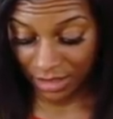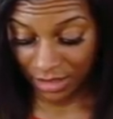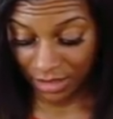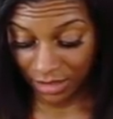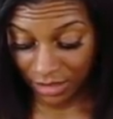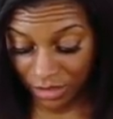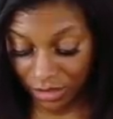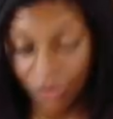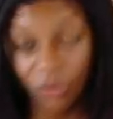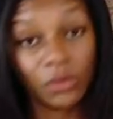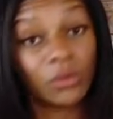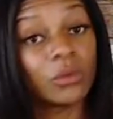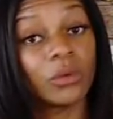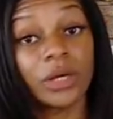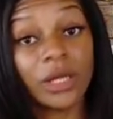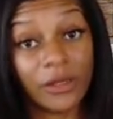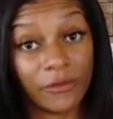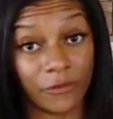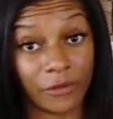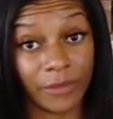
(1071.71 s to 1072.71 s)
So
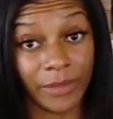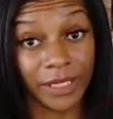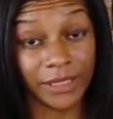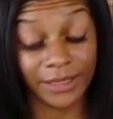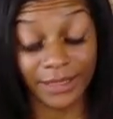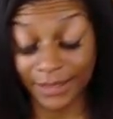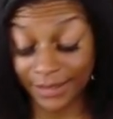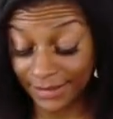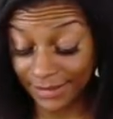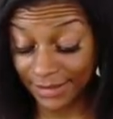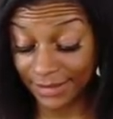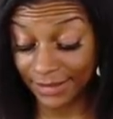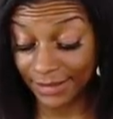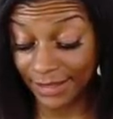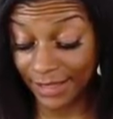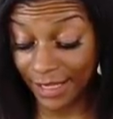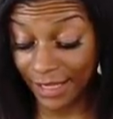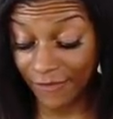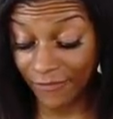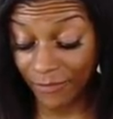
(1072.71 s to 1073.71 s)
if you're about that extended
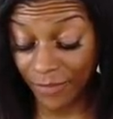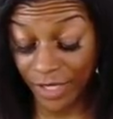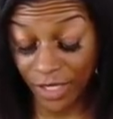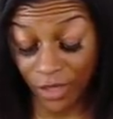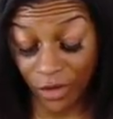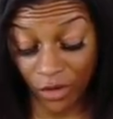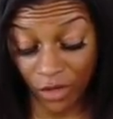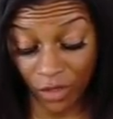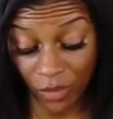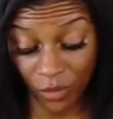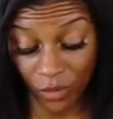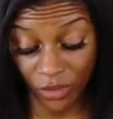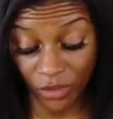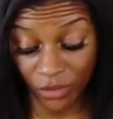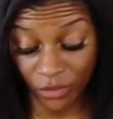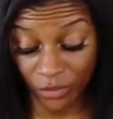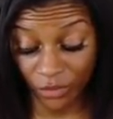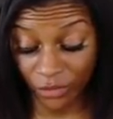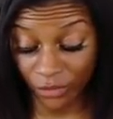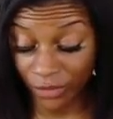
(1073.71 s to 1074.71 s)
life, pick card 1,
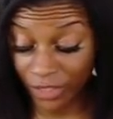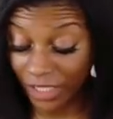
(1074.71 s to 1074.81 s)
2, or 3.